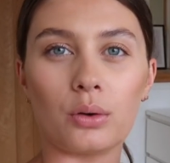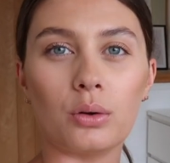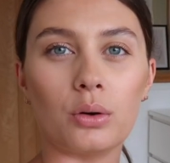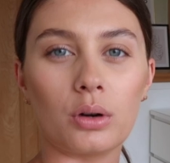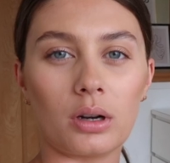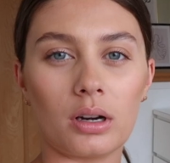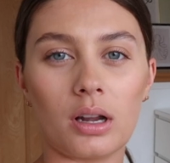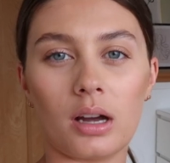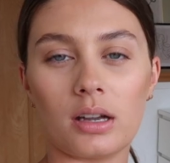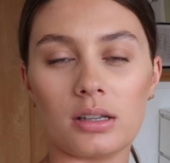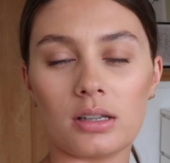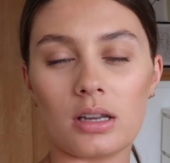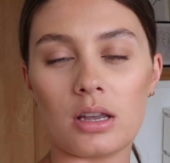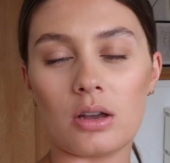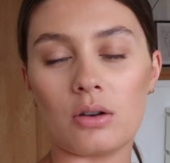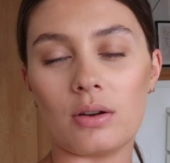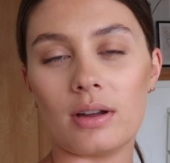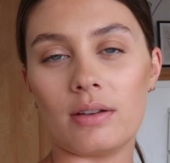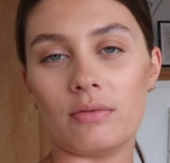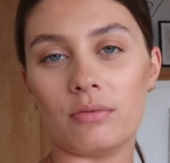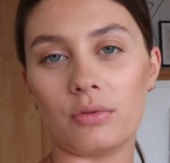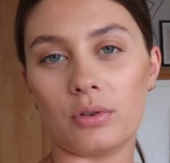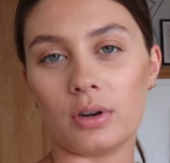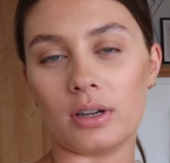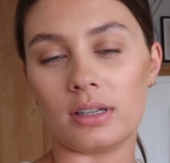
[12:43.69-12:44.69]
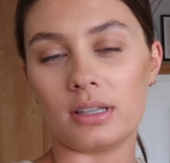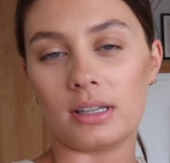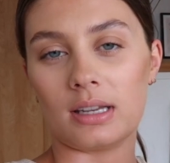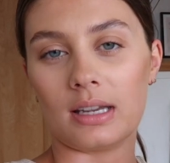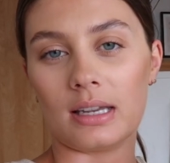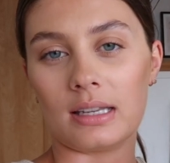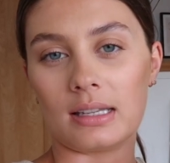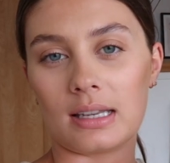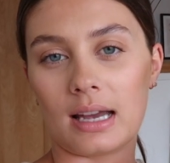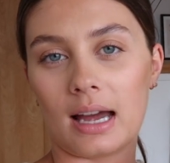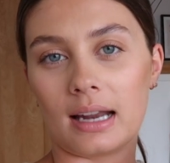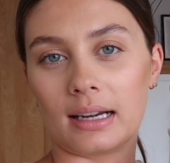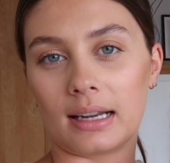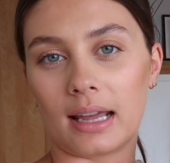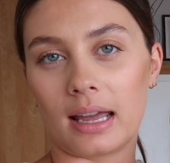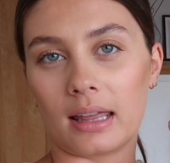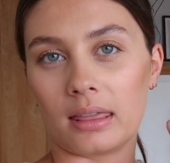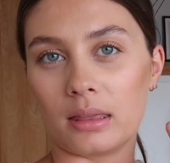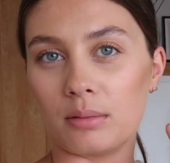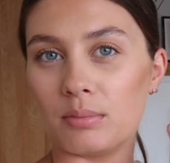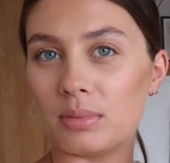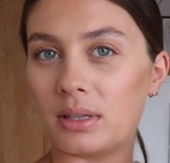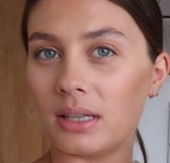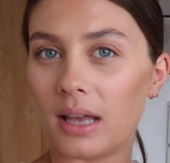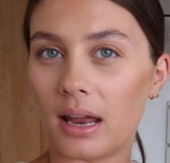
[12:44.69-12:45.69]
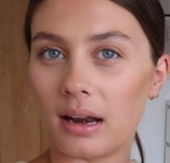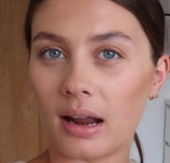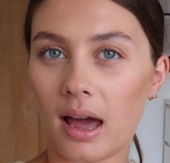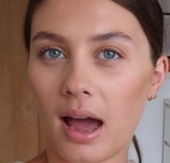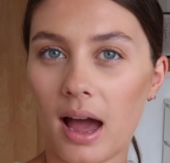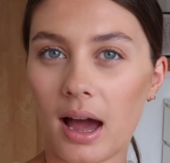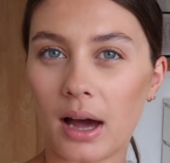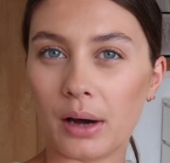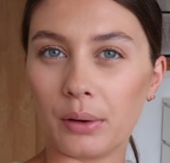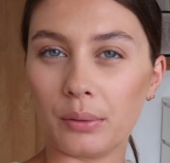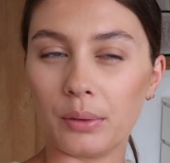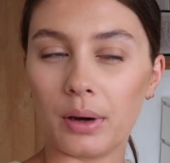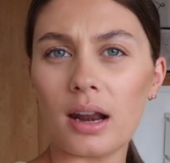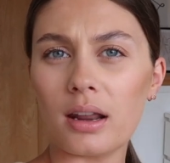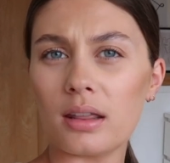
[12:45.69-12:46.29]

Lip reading: organizing your invoices and getting them sent out.